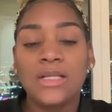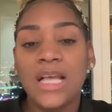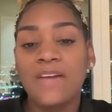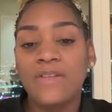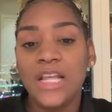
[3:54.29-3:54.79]
is
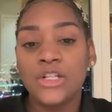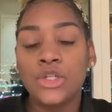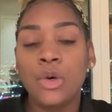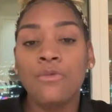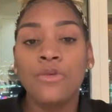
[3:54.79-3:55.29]
having that
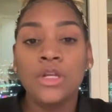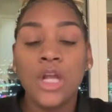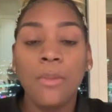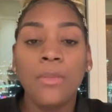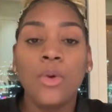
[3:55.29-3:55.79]
toll-free
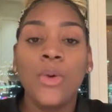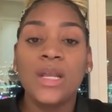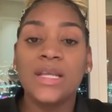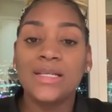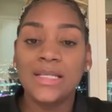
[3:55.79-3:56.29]
number
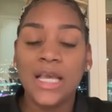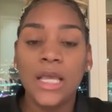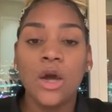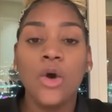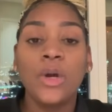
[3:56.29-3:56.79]
where they're
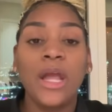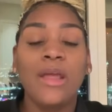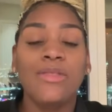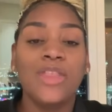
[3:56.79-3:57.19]
saying, okay,